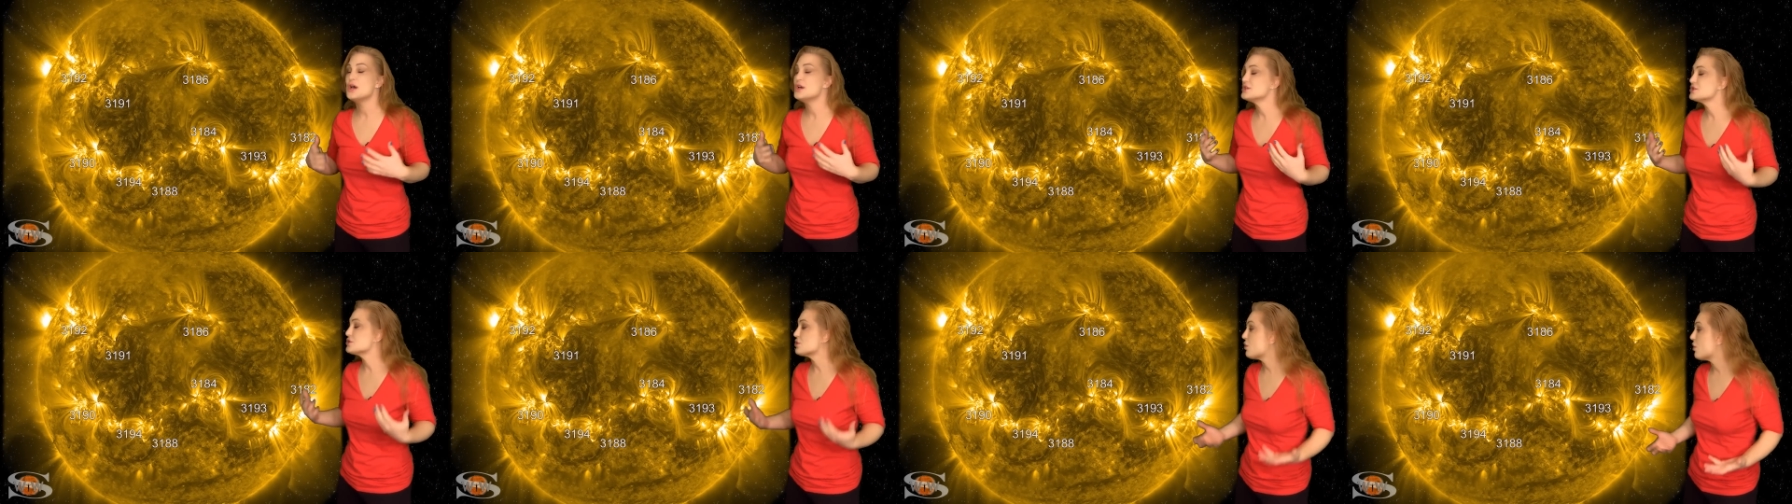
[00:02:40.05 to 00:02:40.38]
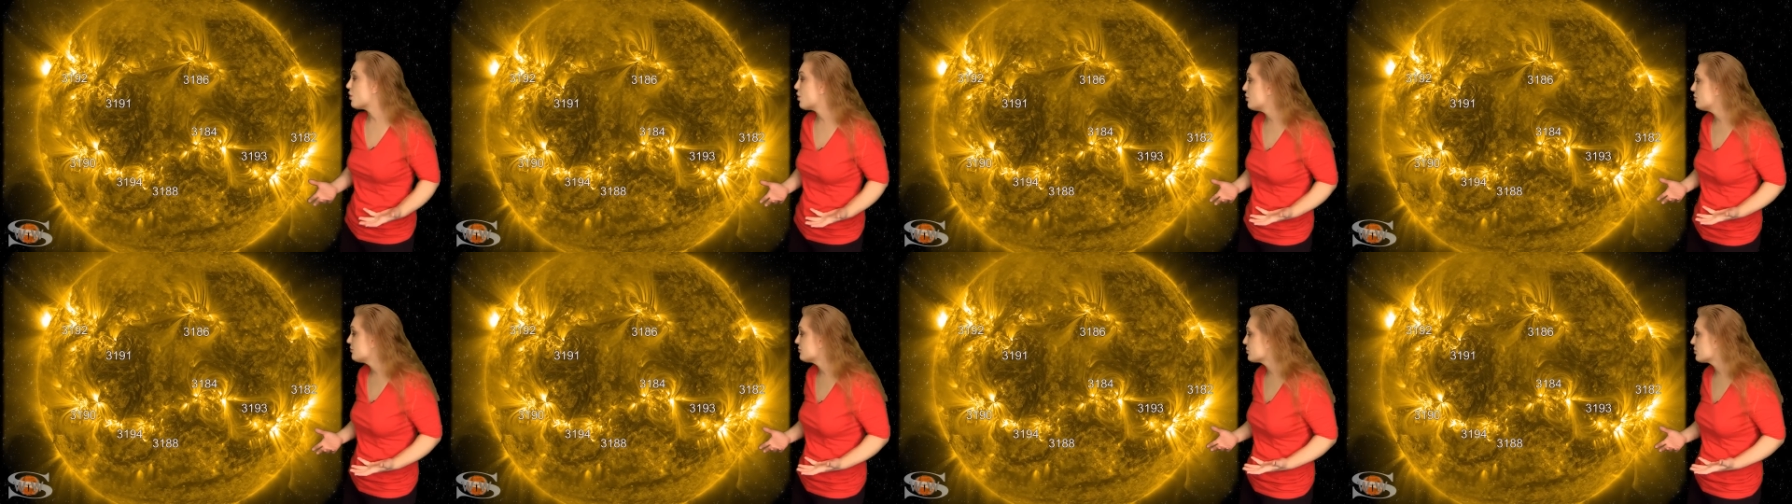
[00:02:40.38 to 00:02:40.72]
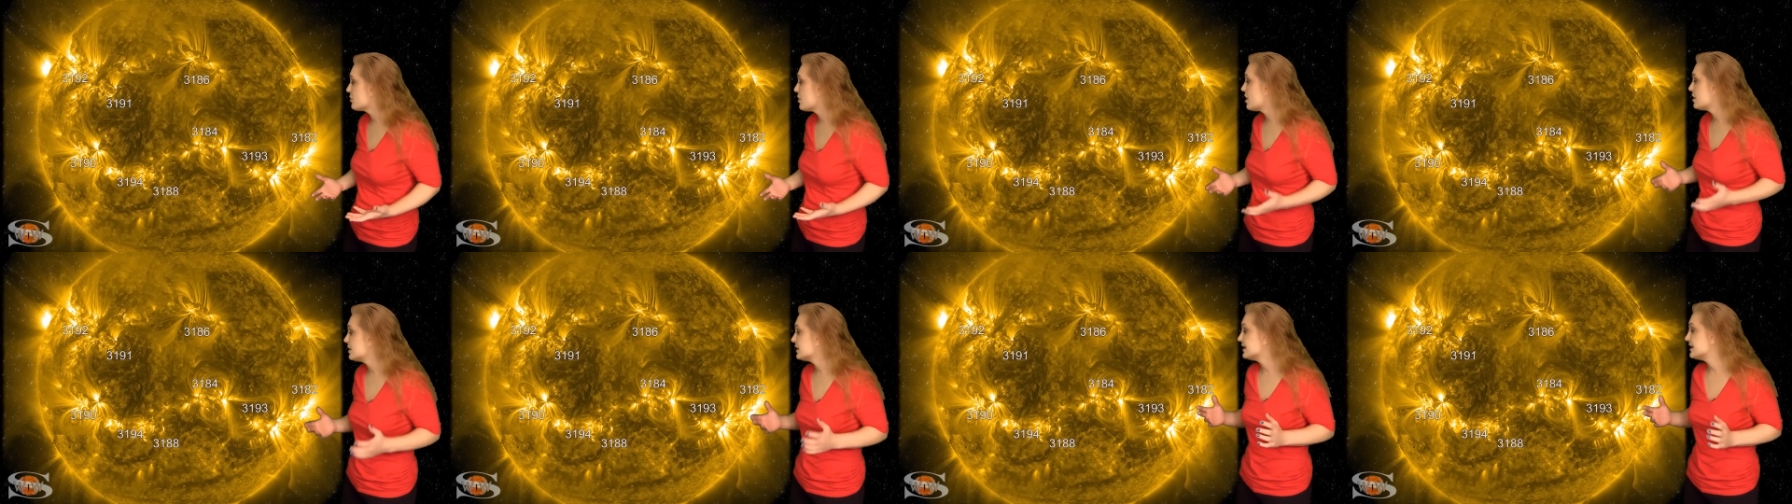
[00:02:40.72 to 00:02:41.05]
So
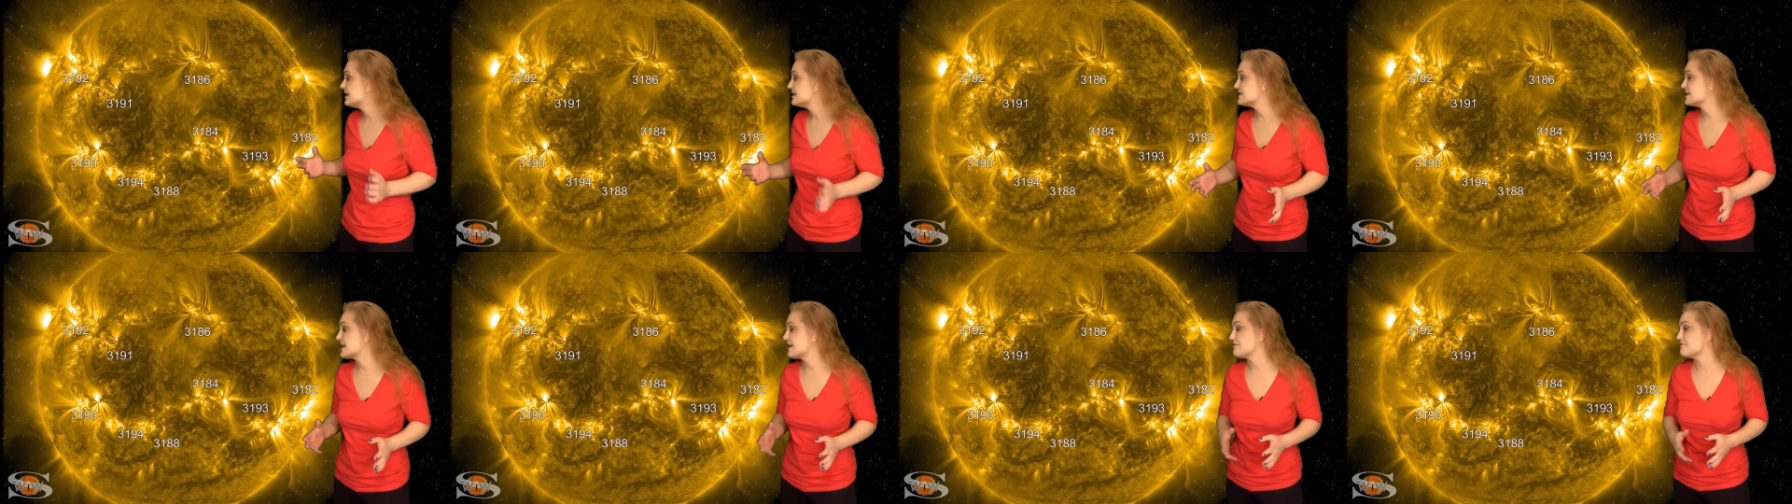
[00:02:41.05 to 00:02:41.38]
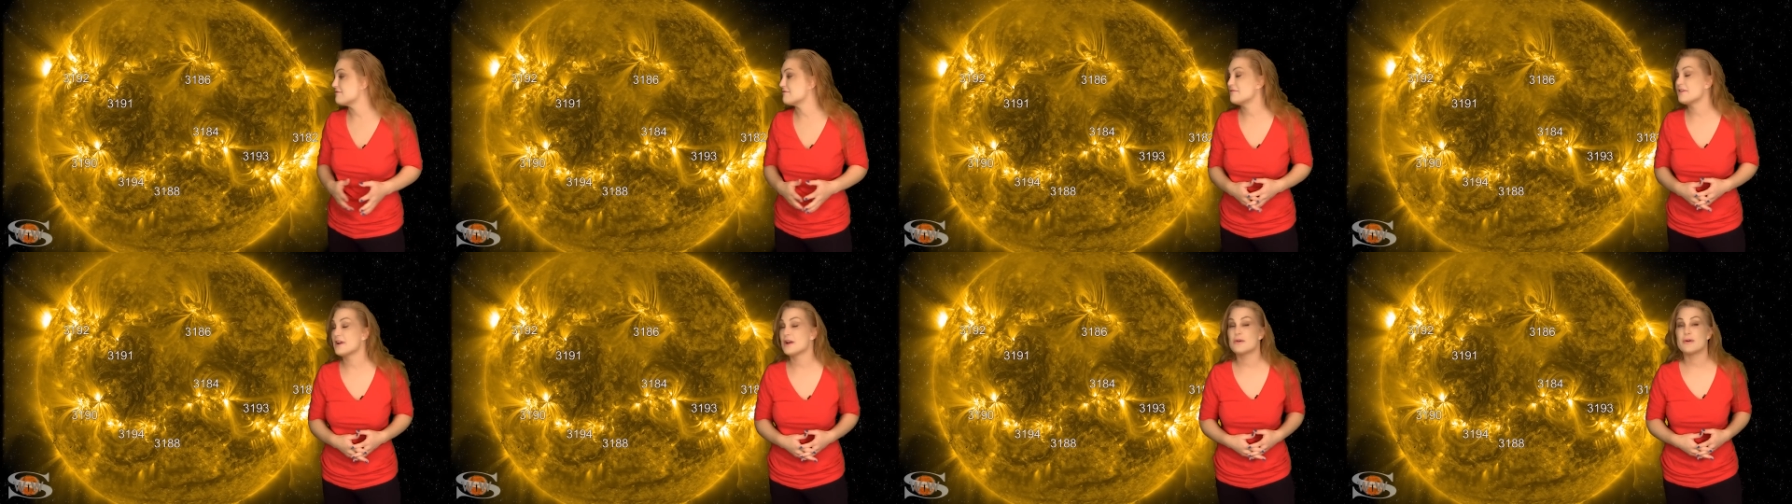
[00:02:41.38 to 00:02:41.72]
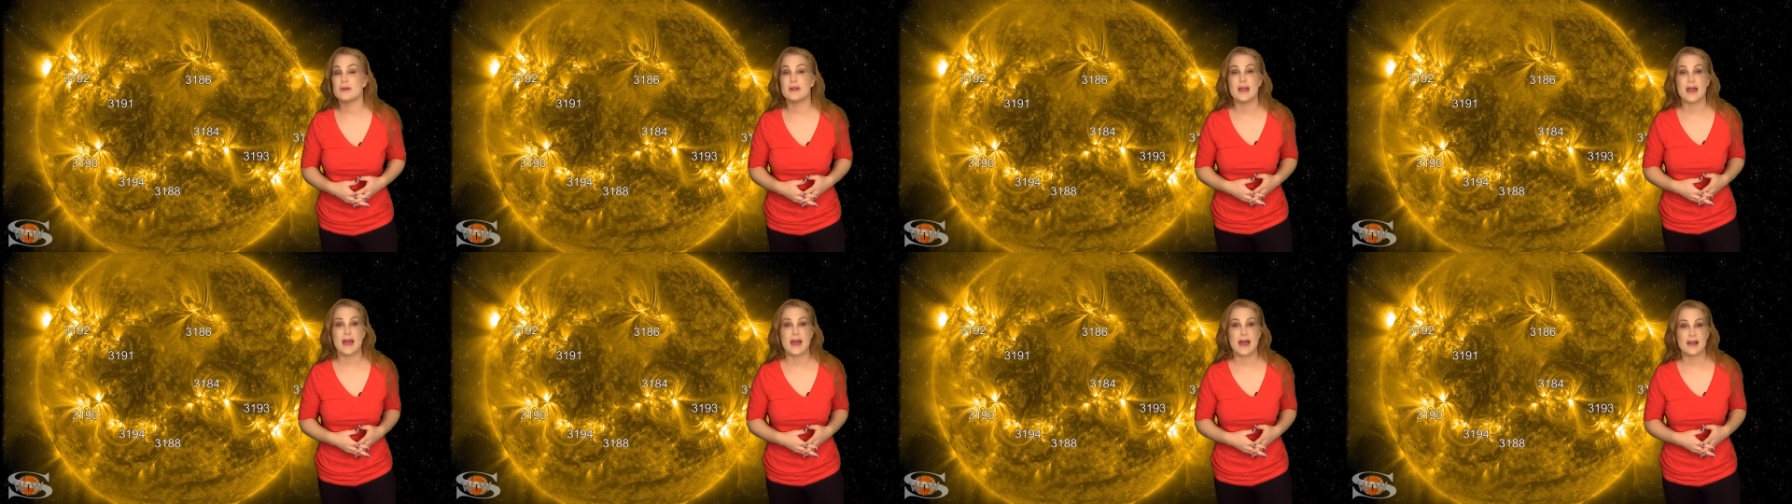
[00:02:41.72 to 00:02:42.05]
overall, it is a
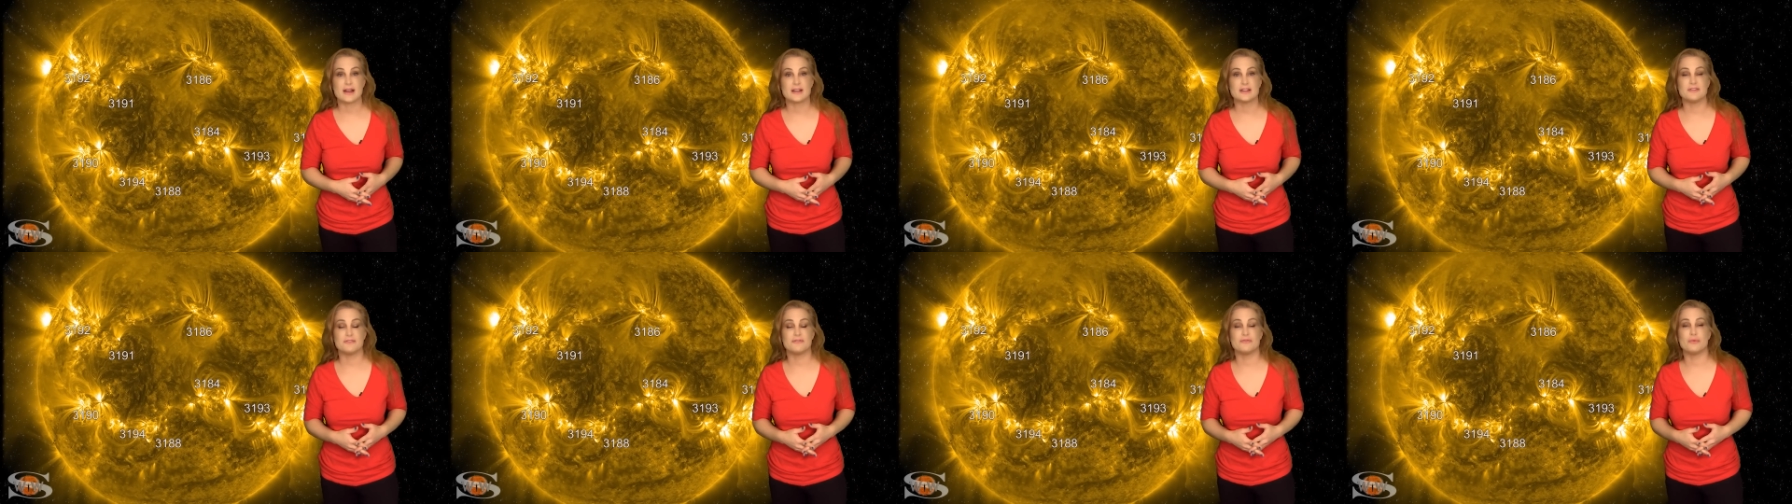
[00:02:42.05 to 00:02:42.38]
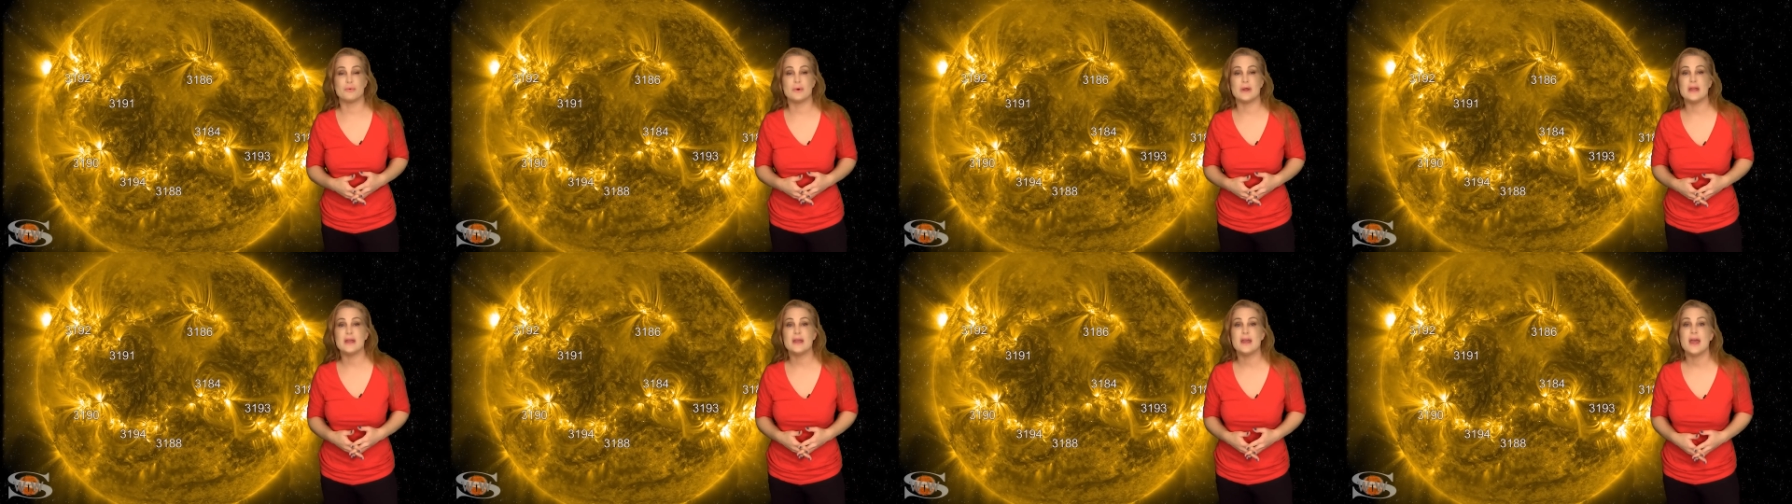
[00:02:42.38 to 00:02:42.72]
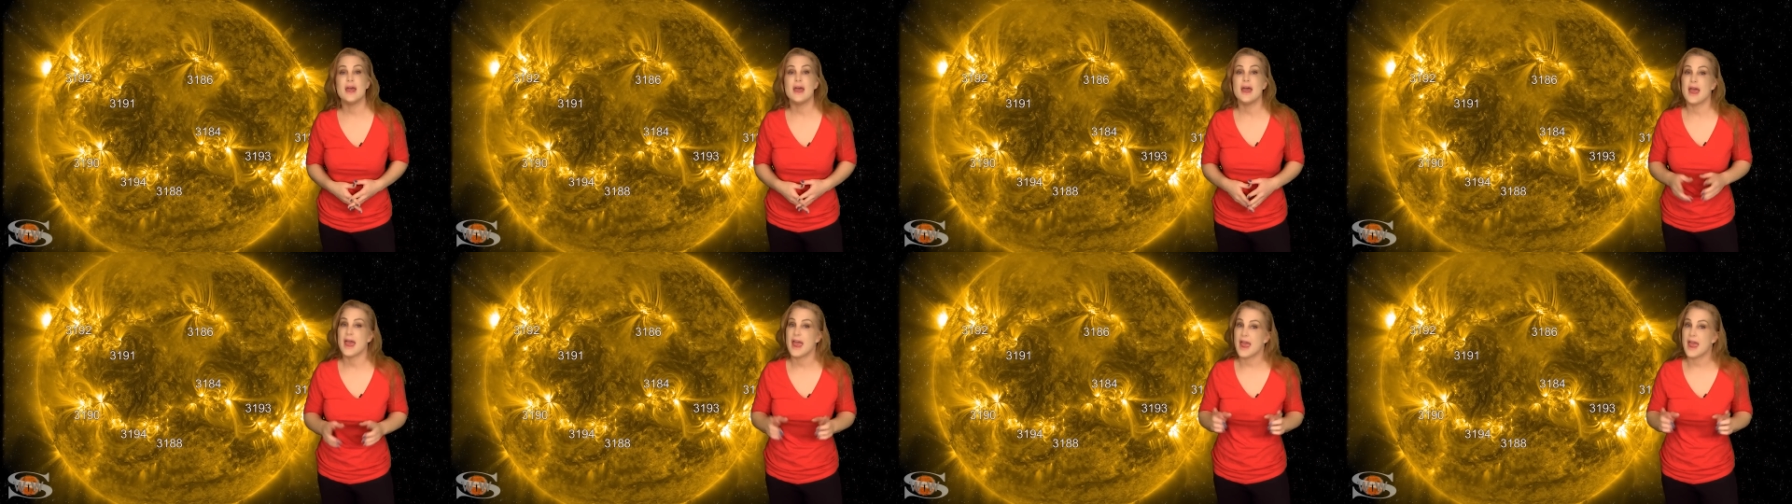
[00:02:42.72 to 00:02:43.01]
very active week